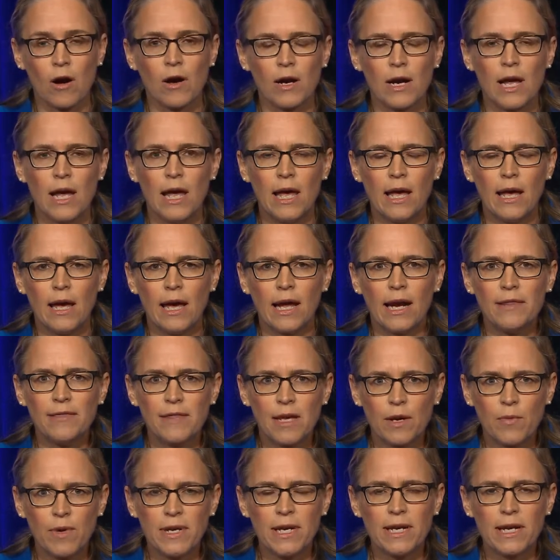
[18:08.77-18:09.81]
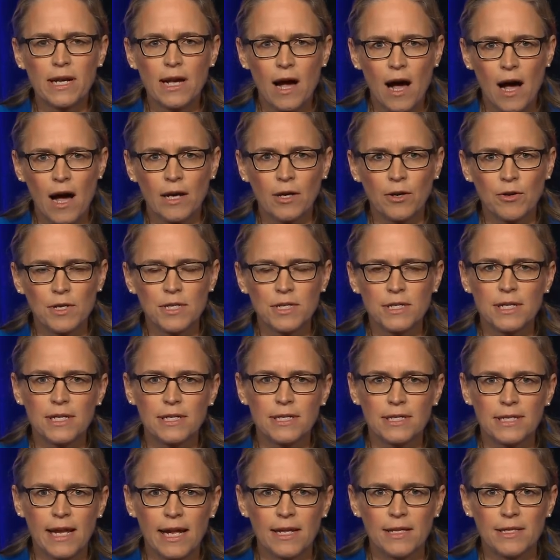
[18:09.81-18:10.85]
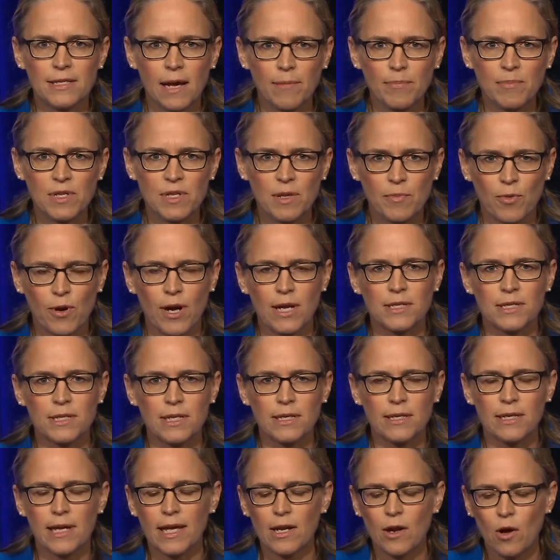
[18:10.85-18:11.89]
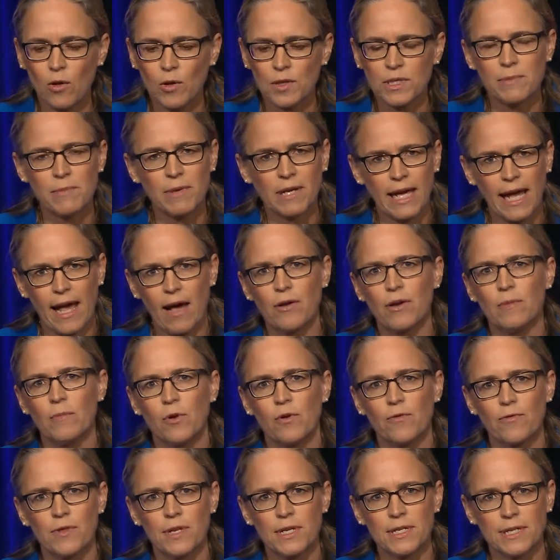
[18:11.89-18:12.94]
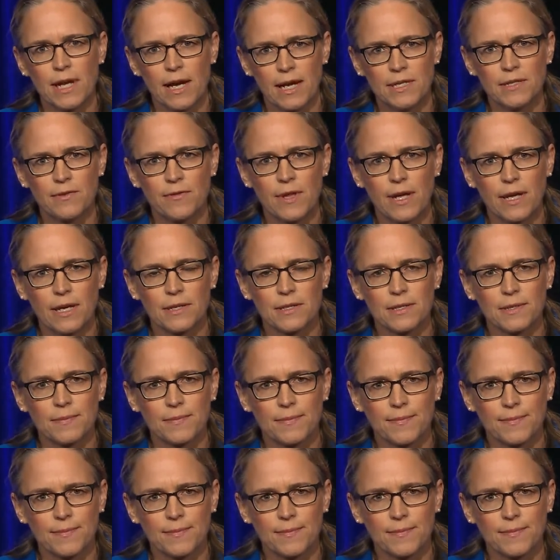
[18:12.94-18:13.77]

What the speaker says: And I think we need a Congress that stands up to the president and holds him accountable for these kinds of things.